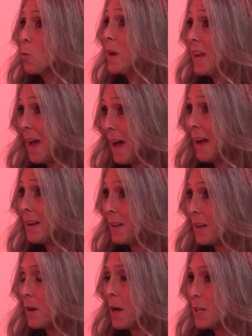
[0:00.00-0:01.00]
we had
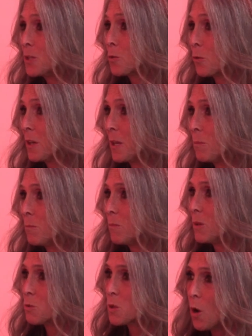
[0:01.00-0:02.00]
an ice cream,
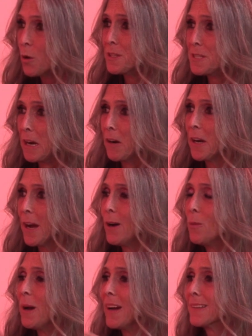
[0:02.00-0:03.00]
it was called a dairy
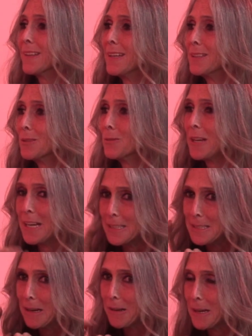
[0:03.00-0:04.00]
aisle back then. We had a
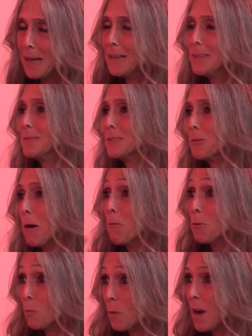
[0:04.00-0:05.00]
dairy aisle. So I
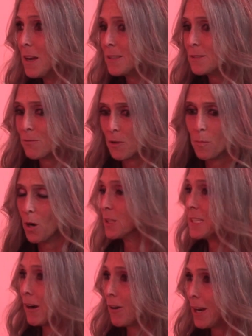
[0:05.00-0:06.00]
would run from our
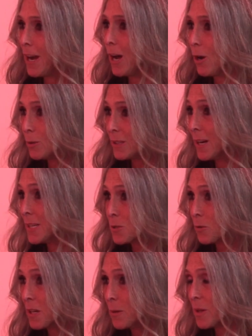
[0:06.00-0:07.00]
dairy aisle with the ice
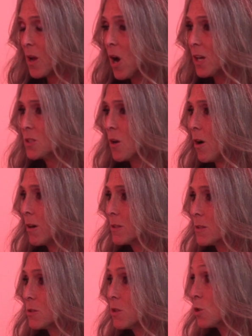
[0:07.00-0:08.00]
cream and the hot
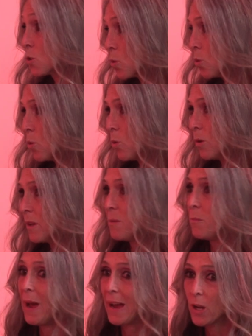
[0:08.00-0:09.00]
dogs to school
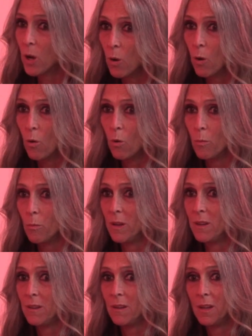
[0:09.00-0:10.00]
and back home
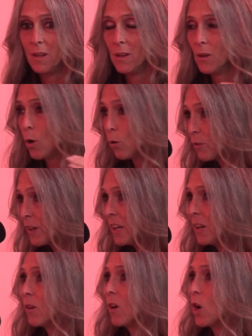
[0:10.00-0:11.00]
and over
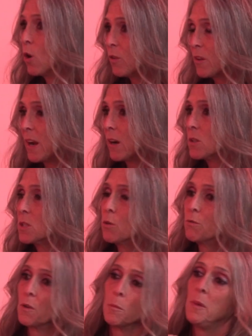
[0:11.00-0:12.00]
here and over there. So
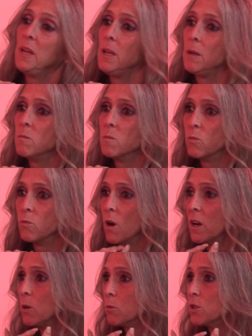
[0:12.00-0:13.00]
for me,
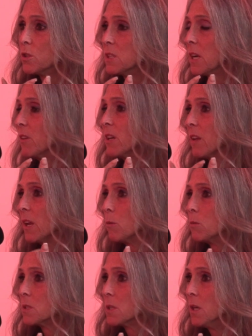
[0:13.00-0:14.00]
running was just everything. It
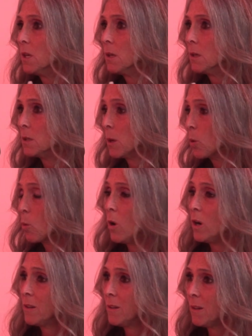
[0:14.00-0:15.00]
was, number
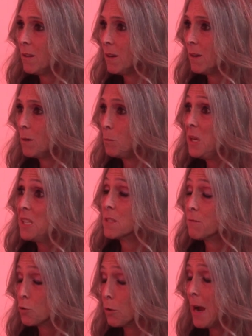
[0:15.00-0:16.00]
one, the means
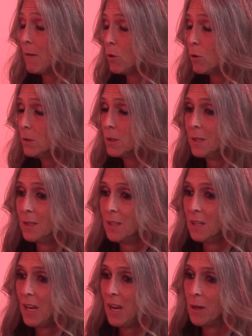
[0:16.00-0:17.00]
of travel
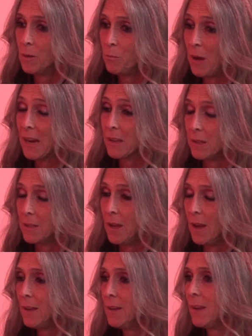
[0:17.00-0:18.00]
back in the
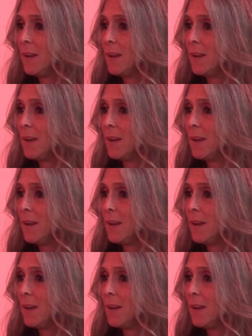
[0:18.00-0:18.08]
day,